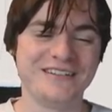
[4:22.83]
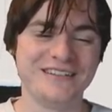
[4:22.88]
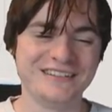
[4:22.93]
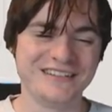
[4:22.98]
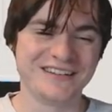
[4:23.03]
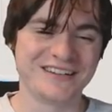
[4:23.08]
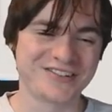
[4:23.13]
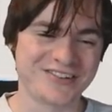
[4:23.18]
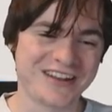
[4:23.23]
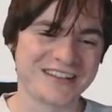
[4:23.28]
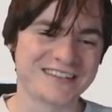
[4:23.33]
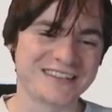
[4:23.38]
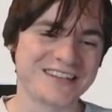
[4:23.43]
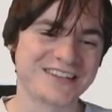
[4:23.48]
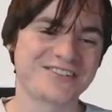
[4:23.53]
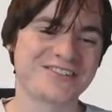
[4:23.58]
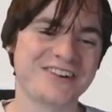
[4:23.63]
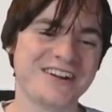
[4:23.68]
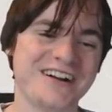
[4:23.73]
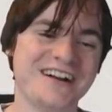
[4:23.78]

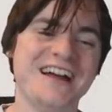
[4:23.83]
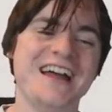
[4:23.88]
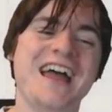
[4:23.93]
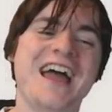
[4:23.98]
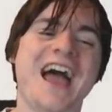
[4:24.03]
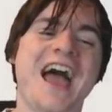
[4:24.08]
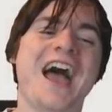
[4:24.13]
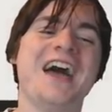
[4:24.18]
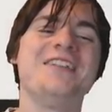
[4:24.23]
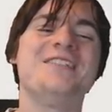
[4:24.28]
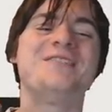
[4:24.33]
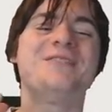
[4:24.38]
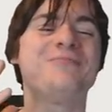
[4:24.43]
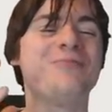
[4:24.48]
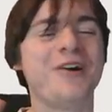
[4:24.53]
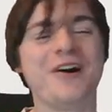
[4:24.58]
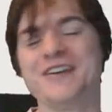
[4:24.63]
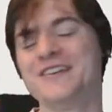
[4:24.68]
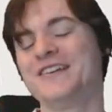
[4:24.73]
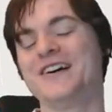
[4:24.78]
Transnistria. And
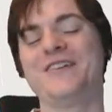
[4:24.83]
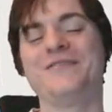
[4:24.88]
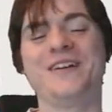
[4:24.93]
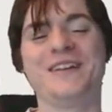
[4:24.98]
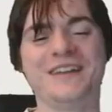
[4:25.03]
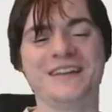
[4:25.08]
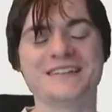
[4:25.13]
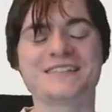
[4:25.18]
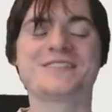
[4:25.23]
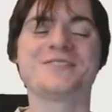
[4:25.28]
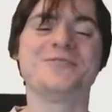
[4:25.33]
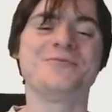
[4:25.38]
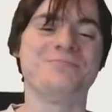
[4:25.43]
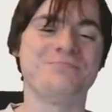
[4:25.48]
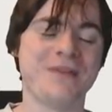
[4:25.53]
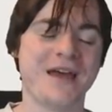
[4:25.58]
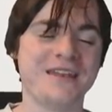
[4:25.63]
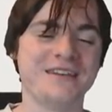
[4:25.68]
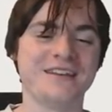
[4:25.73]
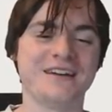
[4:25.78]
one, I mean, it's called
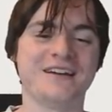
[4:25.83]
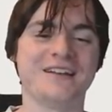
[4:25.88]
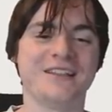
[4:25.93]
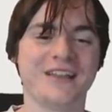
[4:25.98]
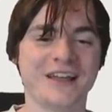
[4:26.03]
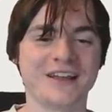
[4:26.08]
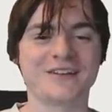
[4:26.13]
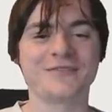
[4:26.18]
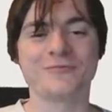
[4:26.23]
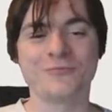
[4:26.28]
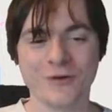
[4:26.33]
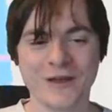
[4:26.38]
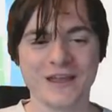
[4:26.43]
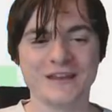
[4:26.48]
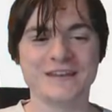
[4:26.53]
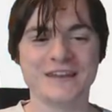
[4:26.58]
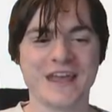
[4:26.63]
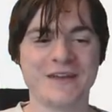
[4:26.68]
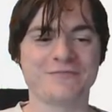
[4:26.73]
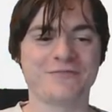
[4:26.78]
Bender, like,
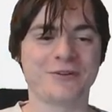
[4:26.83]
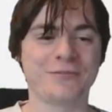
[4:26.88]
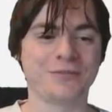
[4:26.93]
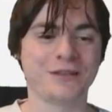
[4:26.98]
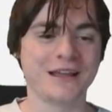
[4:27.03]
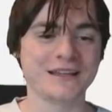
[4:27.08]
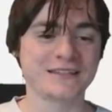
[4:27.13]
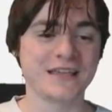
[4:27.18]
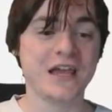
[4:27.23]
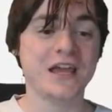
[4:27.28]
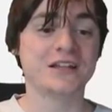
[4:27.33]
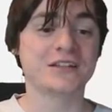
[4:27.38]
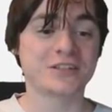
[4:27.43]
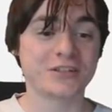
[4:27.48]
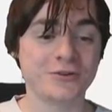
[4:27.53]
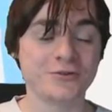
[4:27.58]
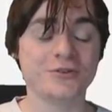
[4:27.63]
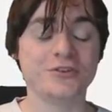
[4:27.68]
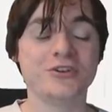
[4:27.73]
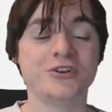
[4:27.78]
weird name for a place.
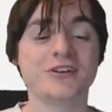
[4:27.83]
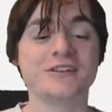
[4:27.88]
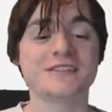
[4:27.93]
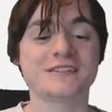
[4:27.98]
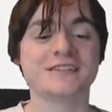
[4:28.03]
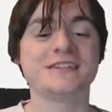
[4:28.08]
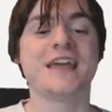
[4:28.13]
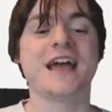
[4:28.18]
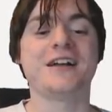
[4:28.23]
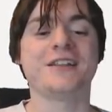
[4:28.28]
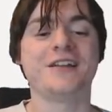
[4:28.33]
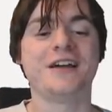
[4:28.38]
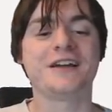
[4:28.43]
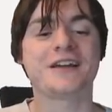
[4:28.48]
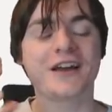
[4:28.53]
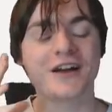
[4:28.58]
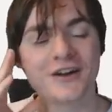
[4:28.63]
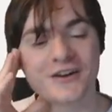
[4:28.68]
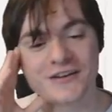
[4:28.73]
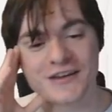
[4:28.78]
Two, you can see how, like,
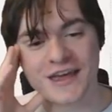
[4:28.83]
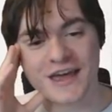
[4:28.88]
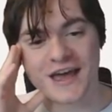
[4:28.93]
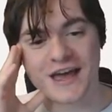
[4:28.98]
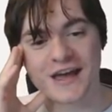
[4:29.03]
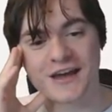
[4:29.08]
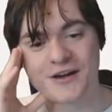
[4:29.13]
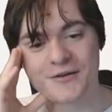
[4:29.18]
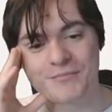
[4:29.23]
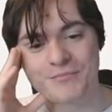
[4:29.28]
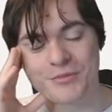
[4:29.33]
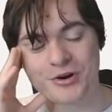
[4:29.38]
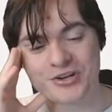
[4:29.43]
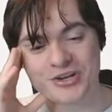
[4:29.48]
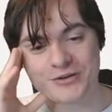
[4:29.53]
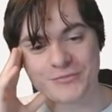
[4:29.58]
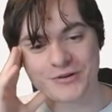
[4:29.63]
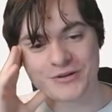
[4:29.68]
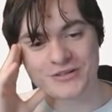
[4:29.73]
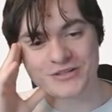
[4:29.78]
oh yeah,
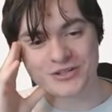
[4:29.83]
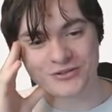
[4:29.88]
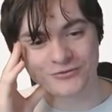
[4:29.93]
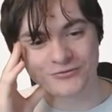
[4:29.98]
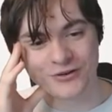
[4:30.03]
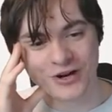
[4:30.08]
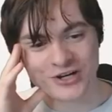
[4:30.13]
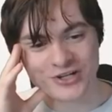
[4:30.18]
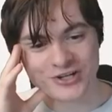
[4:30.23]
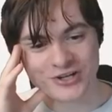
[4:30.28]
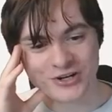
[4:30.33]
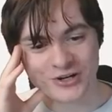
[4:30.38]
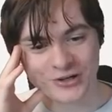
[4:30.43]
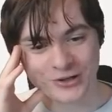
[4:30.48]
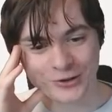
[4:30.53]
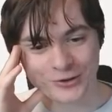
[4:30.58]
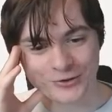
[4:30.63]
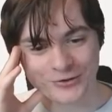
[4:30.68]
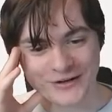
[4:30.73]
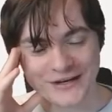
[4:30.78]
monument to Russian
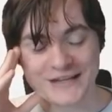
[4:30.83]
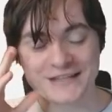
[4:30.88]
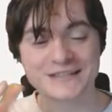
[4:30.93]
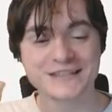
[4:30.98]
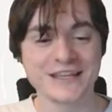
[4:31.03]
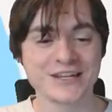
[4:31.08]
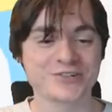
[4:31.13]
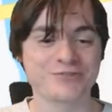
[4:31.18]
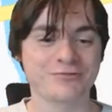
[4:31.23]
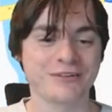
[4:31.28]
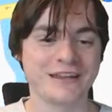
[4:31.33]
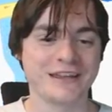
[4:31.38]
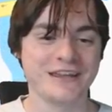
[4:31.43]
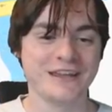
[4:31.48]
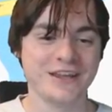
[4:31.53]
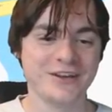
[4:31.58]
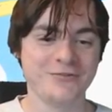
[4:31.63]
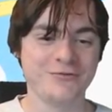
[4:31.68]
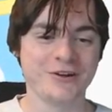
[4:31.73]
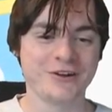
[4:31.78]
glory is
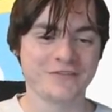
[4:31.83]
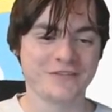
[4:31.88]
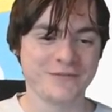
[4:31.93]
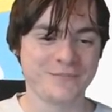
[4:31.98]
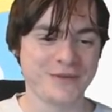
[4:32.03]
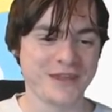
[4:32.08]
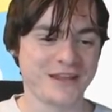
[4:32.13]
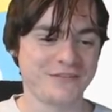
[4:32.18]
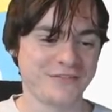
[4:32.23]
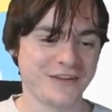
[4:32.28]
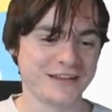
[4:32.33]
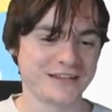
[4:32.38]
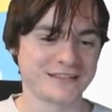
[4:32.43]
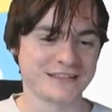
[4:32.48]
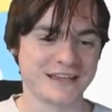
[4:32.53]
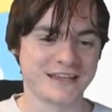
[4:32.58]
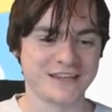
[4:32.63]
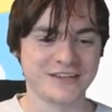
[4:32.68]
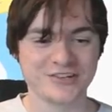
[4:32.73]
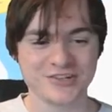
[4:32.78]
literally one of the big things
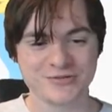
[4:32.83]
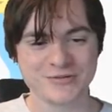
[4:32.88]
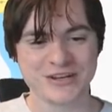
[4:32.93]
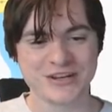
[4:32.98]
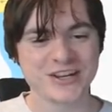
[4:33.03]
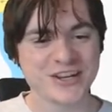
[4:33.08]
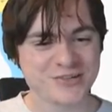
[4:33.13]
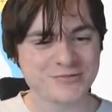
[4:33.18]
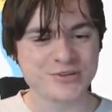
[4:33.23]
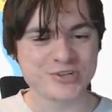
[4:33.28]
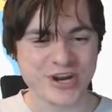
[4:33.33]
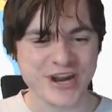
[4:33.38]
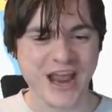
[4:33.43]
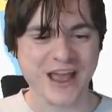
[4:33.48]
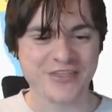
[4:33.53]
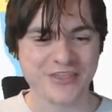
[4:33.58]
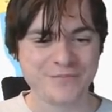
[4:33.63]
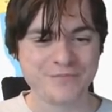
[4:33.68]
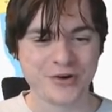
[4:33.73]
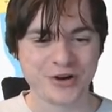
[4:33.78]
here. You know, should we check
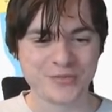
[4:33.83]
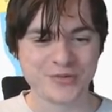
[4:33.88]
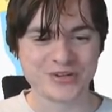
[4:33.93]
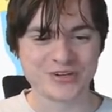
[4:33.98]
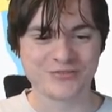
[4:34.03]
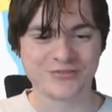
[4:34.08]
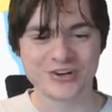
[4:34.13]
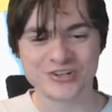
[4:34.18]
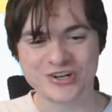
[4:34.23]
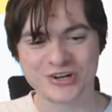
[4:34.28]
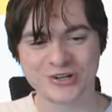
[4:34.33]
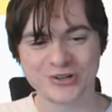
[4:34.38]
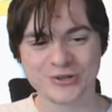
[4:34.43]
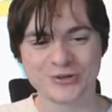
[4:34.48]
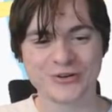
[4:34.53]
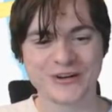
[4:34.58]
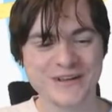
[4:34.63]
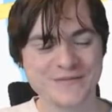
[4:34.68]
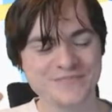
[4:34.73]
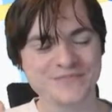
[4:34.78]
out the monument to Russian
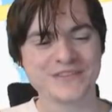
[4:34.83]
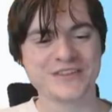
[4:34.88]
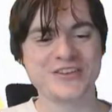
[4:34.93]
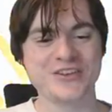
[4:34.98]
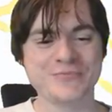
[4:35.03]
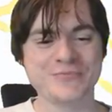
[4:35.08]
glory? You